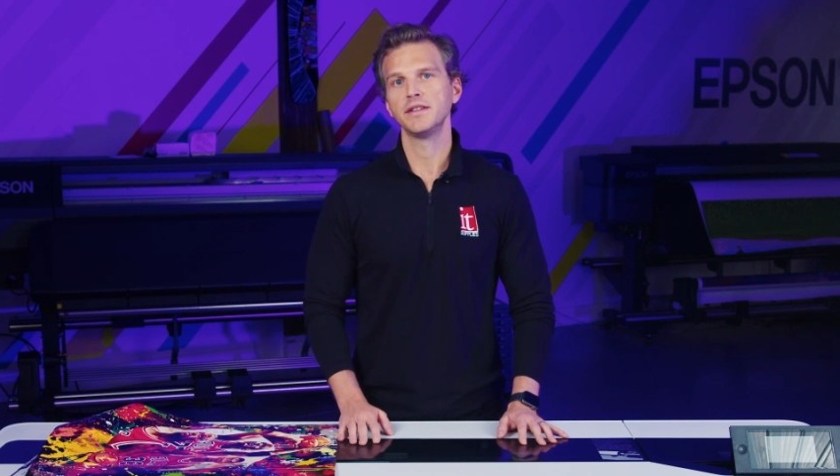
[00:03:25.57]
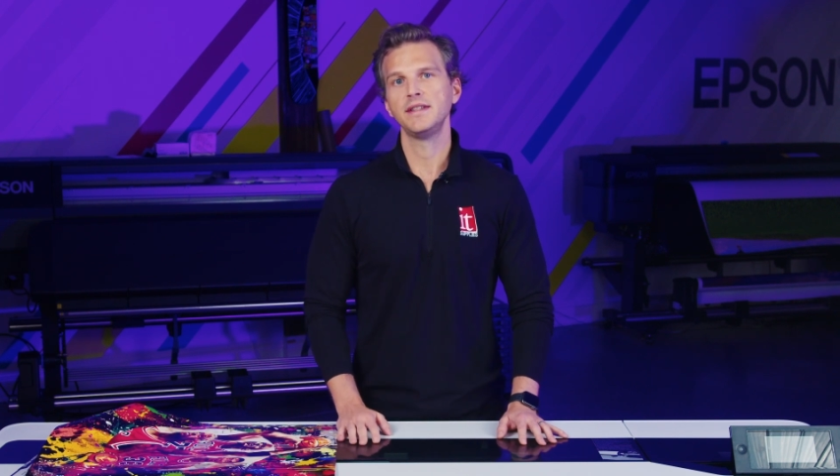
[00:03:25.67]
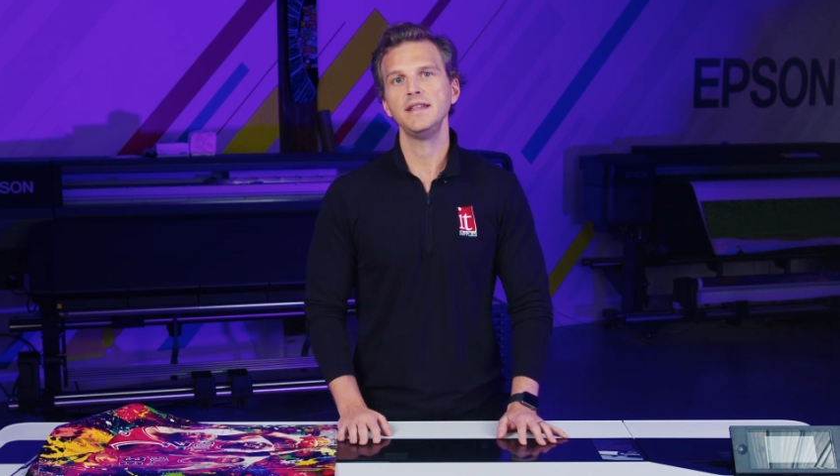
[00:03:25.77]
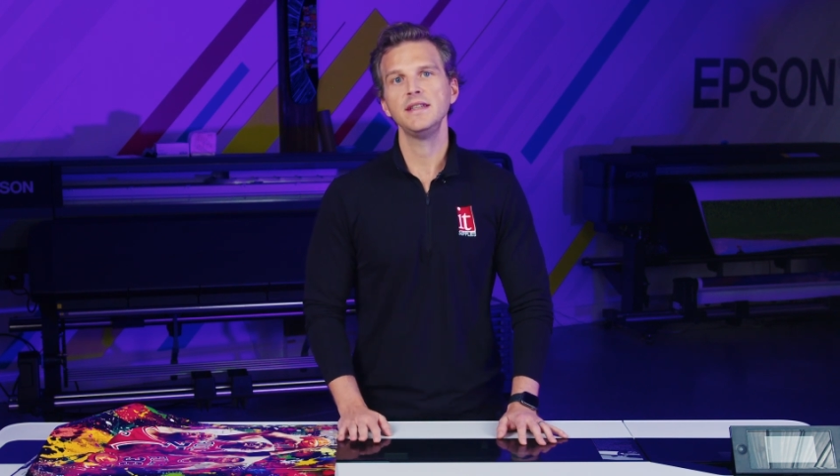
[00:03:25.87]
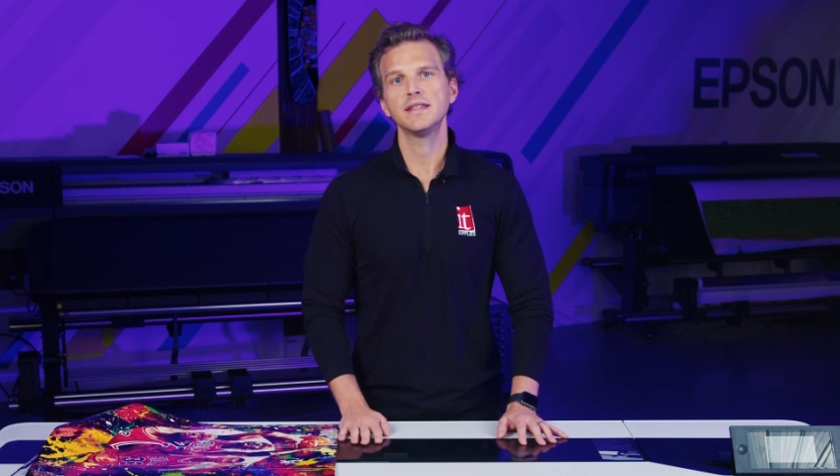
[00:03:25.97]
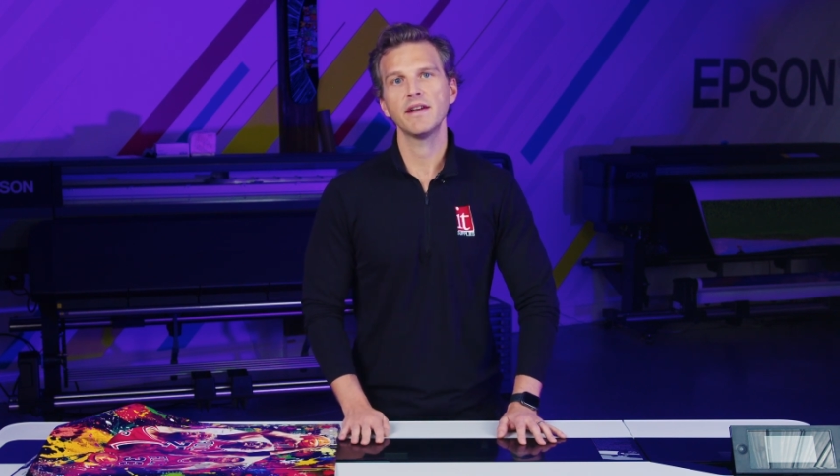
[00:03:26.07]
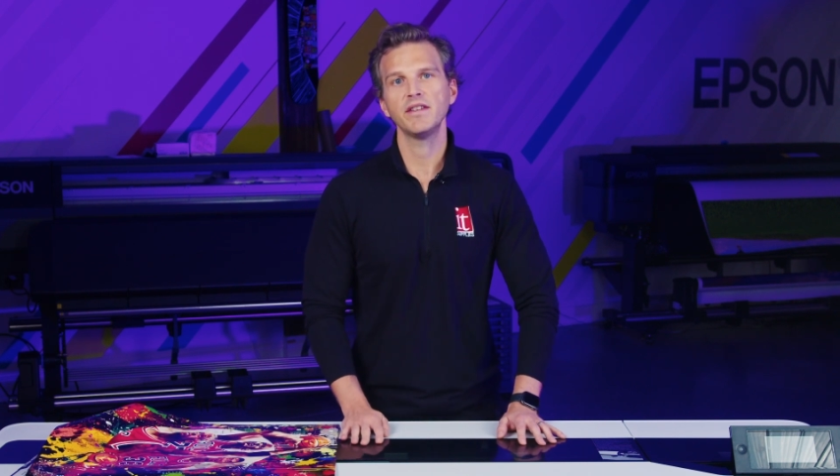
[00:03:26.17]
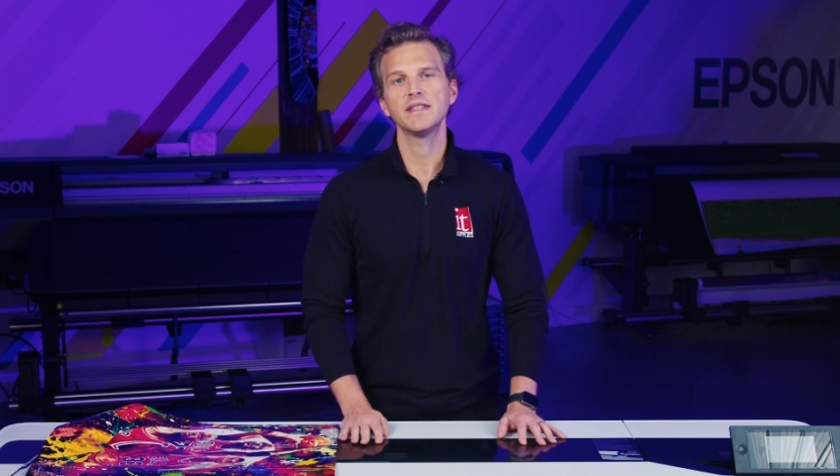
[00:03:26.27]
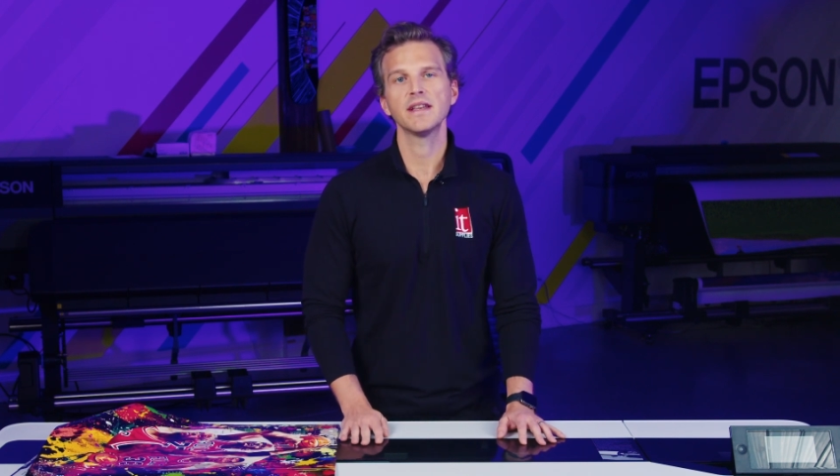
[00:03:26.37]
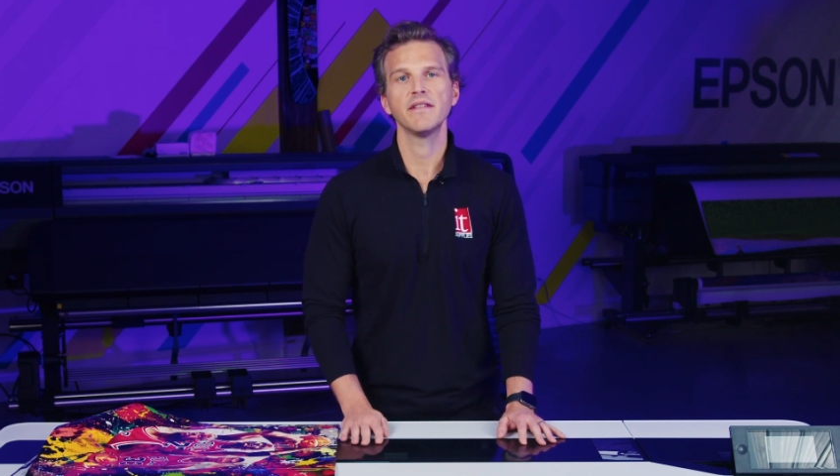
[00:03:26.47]

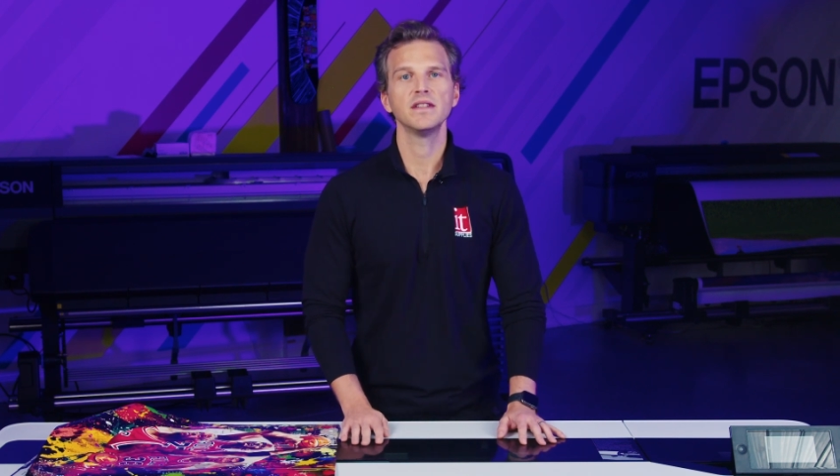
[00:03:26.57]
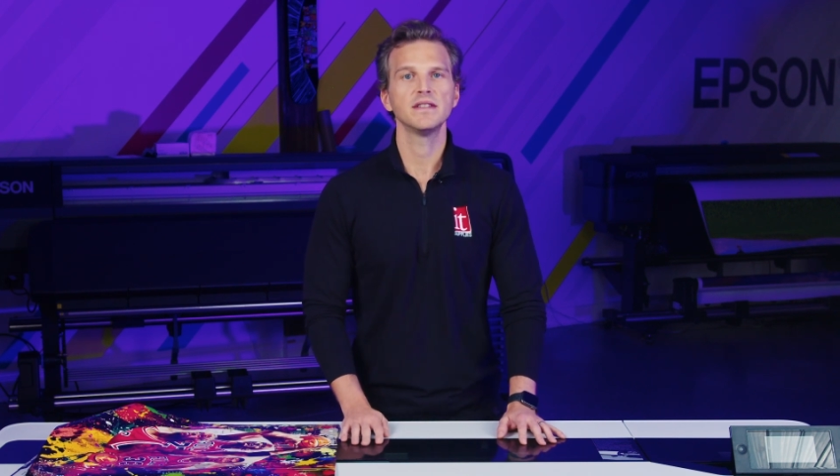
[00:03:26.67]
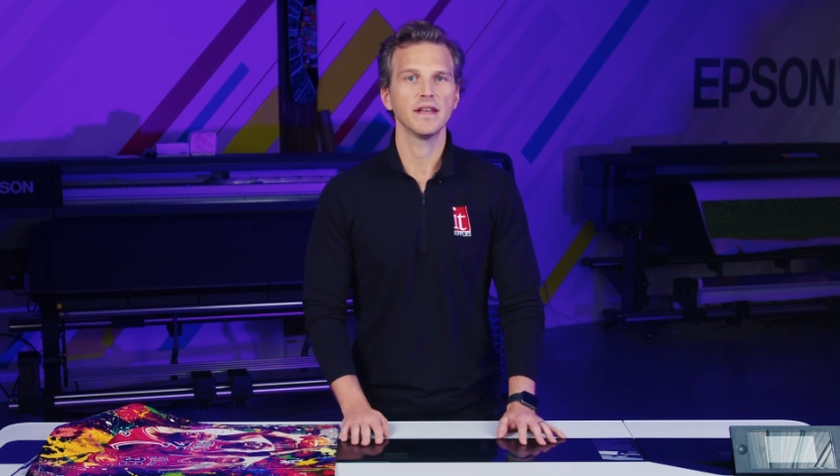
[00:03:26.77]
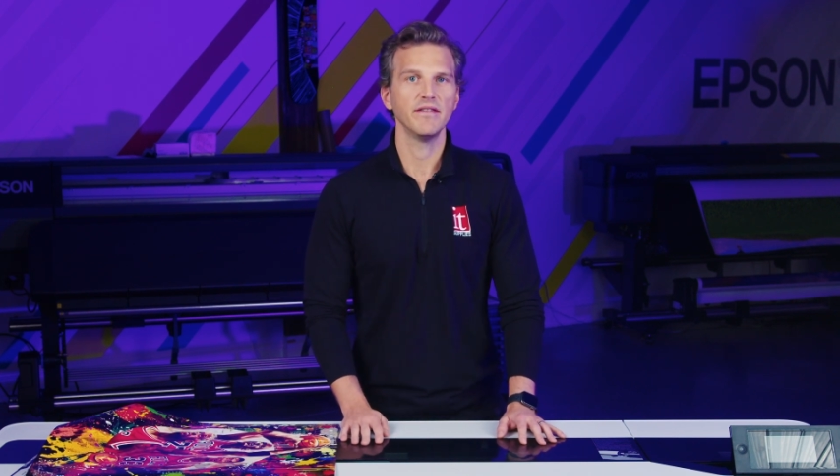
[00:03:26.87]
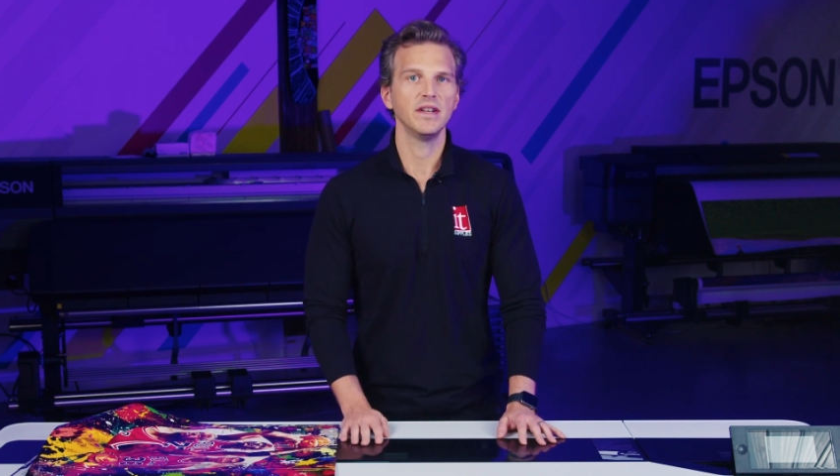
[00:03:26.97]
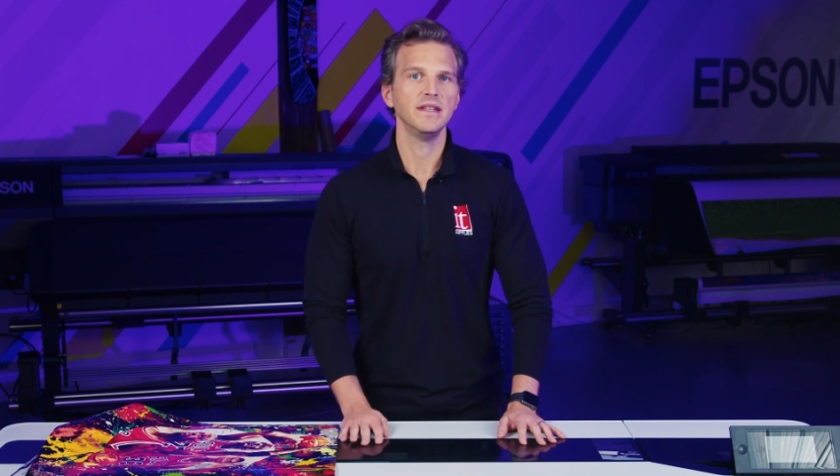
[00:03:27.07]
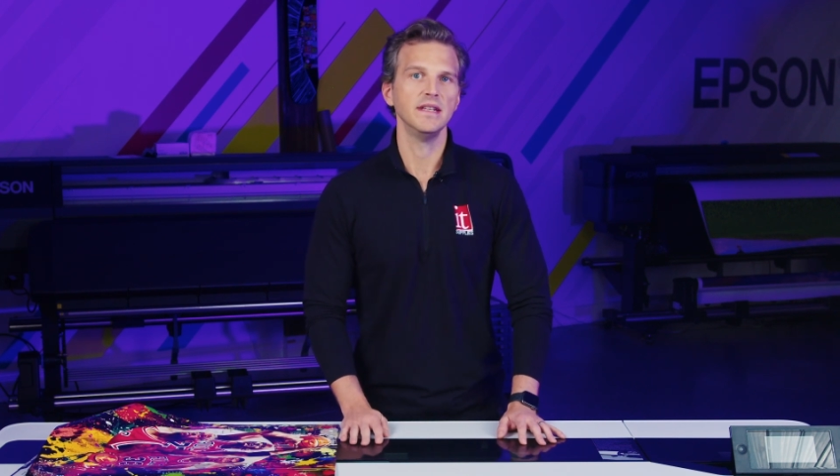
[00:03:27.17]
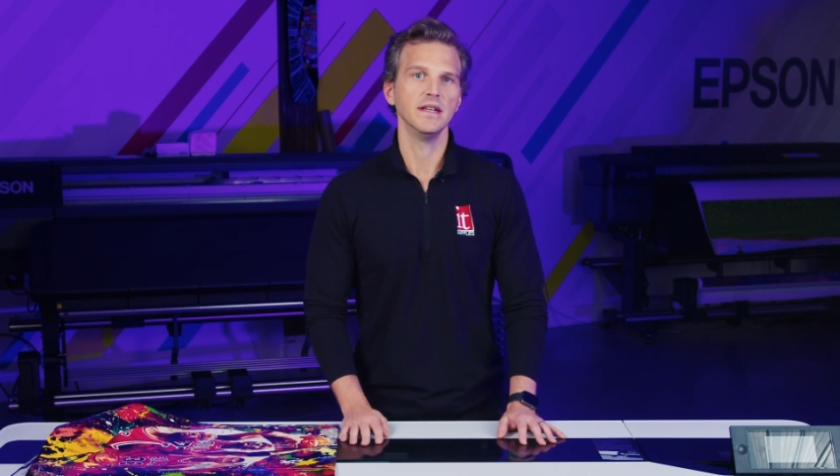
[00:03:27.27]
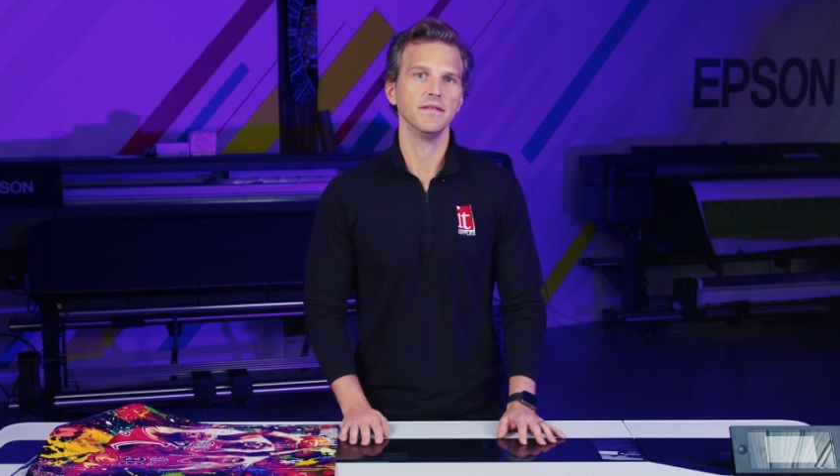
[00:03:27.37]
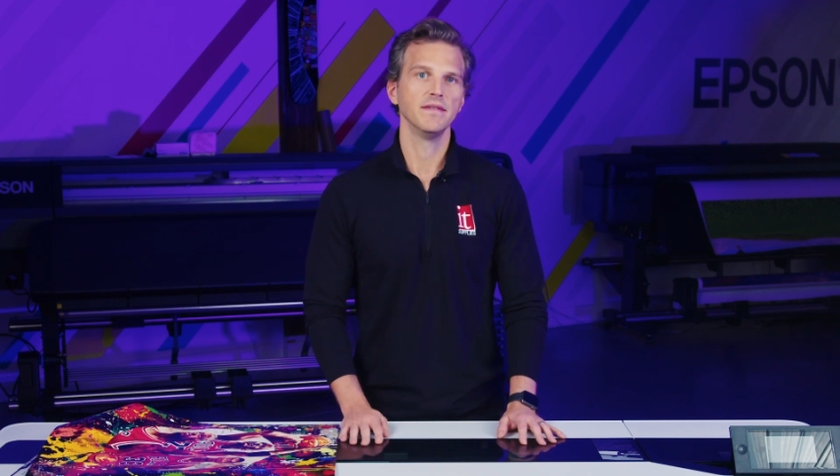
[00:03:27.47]

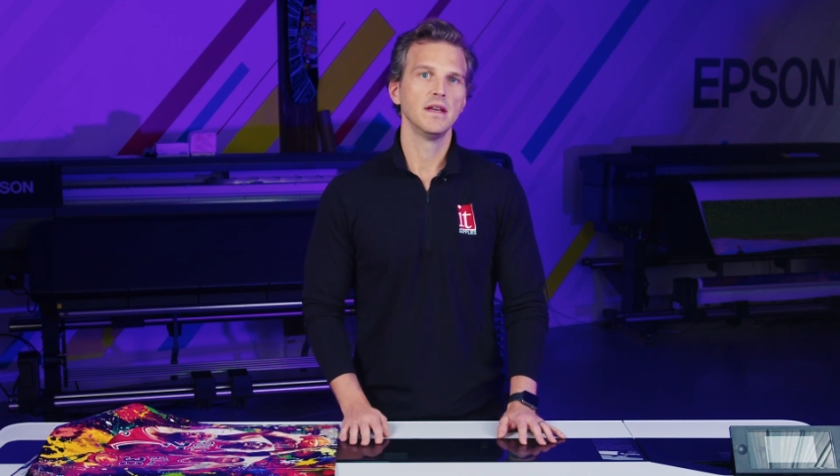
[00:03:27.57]
T7770D.